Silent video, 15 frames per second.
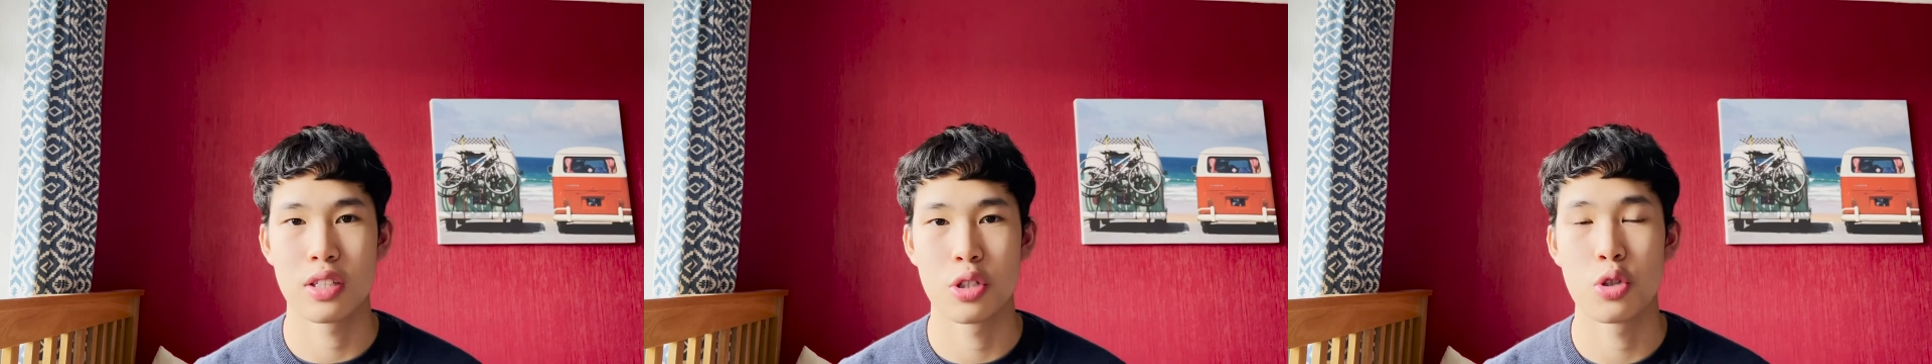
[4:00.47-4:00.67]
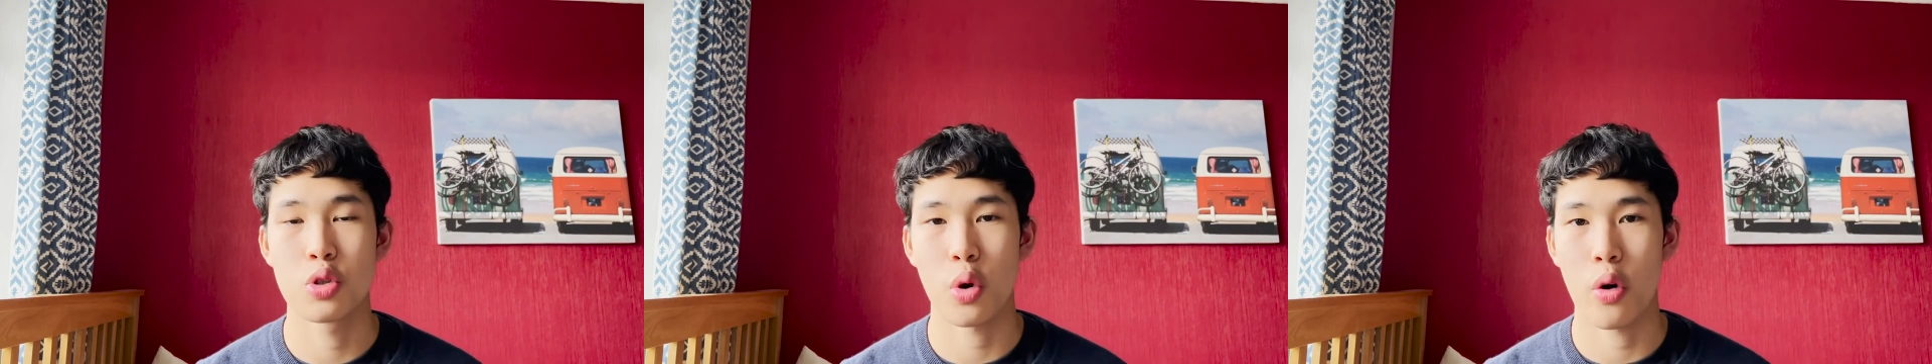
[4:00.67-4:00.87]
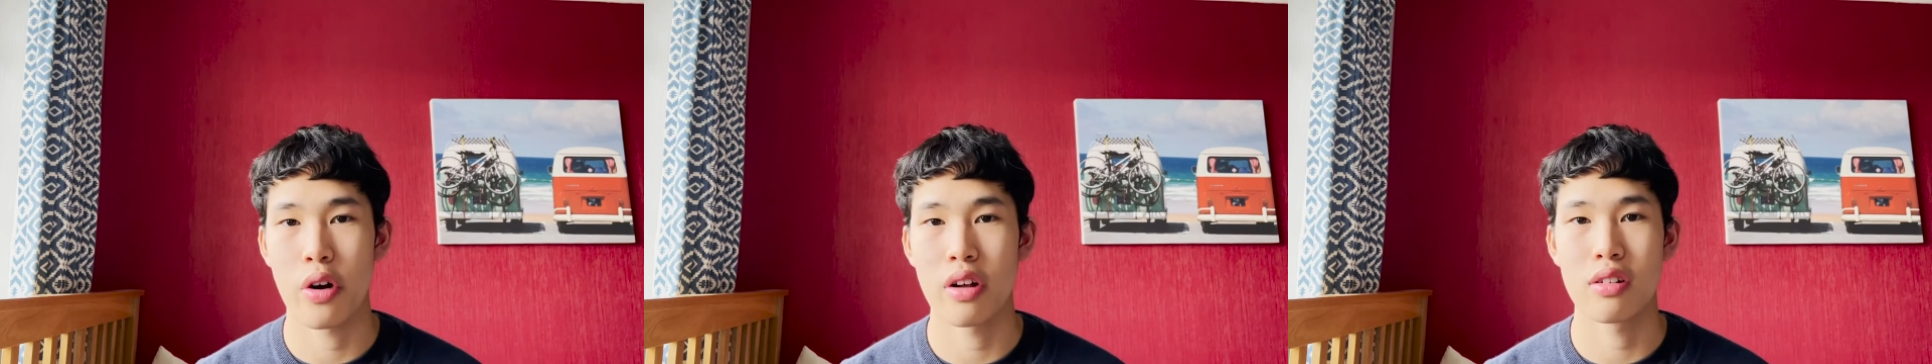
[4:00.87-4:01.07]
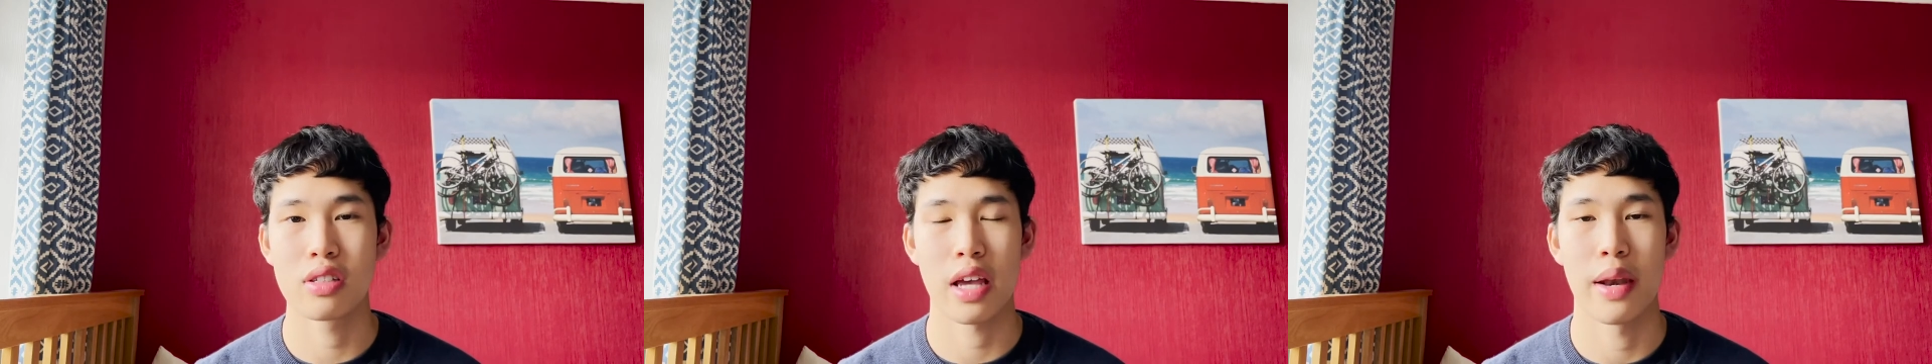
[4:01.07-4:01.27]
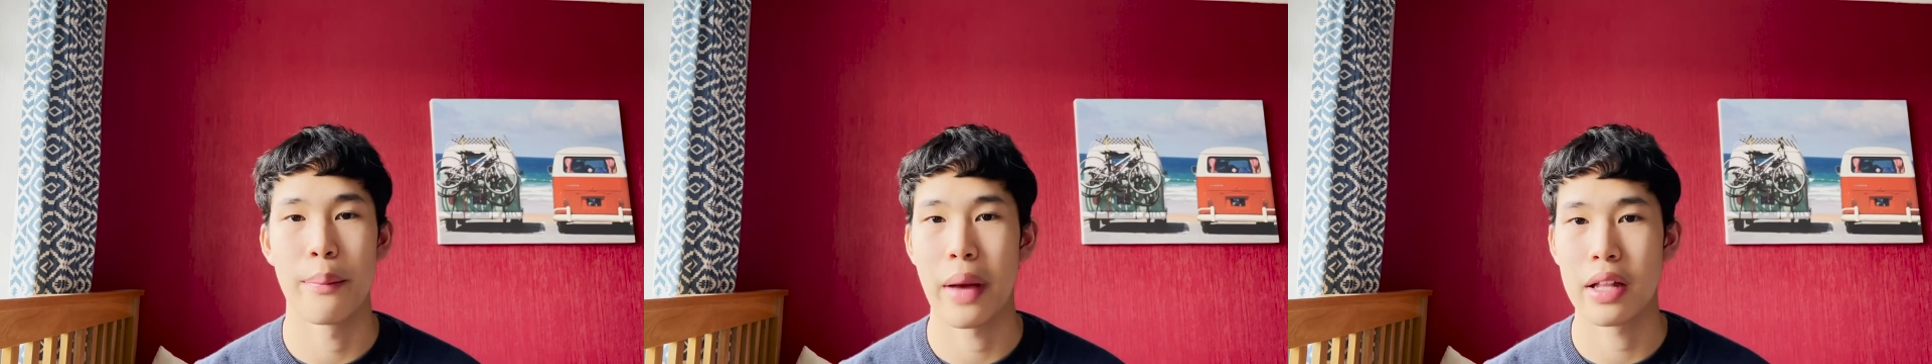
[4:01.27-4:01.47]

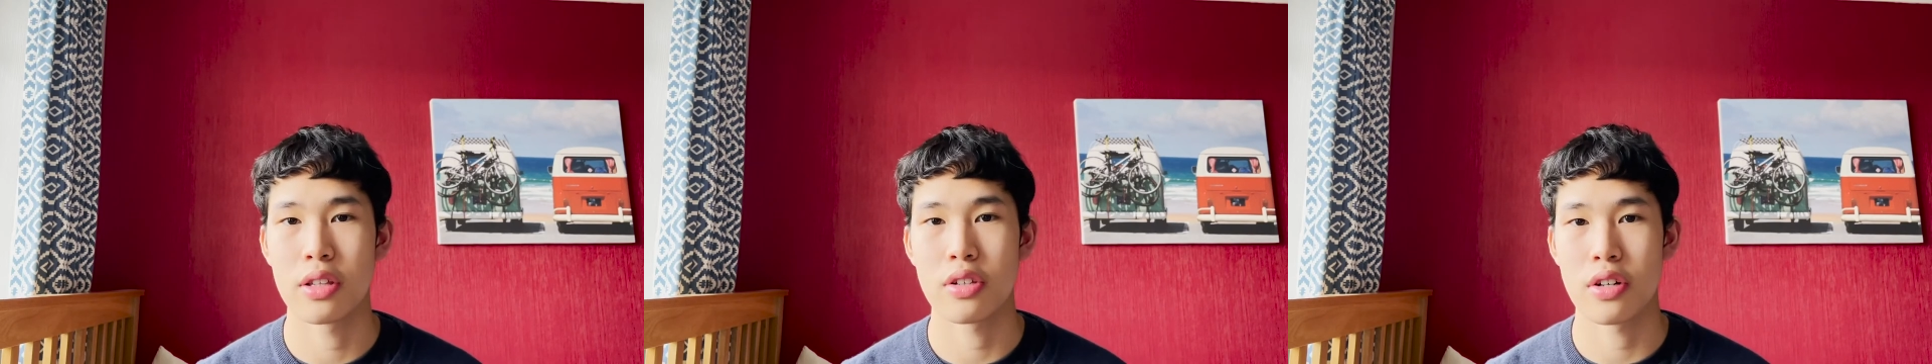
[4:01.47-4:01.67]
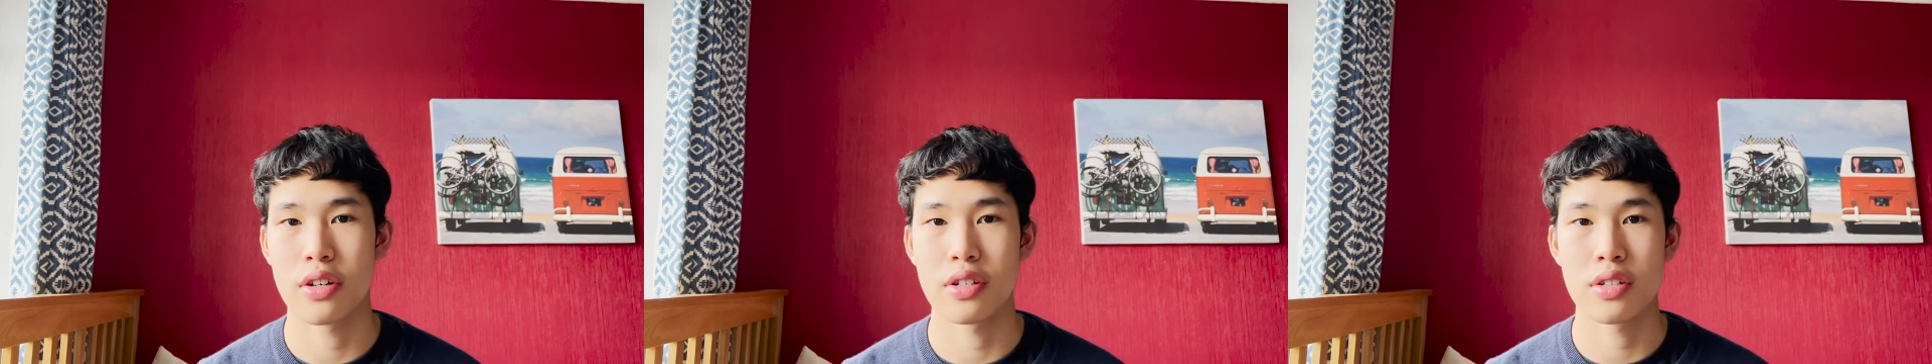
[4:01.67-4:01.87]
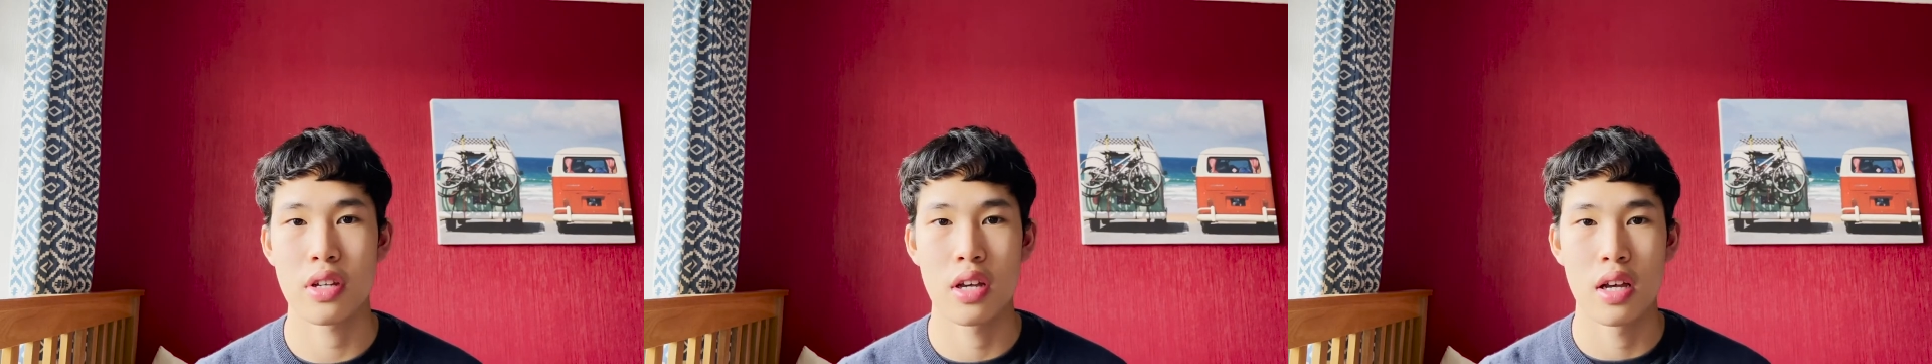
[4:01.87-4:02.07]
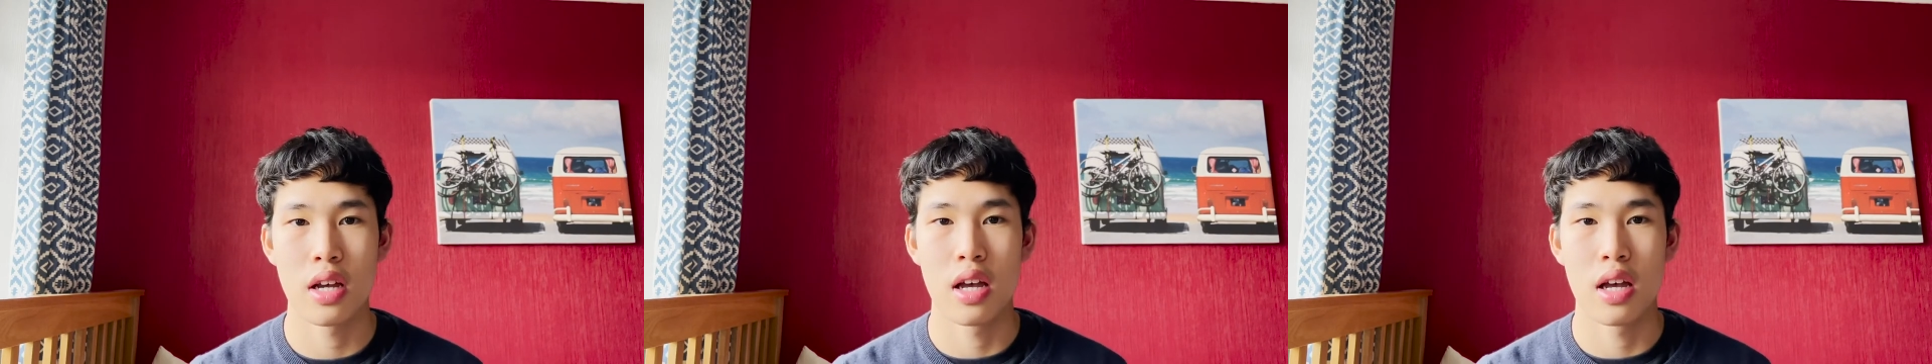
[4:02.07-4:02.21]
tutorials and mentors,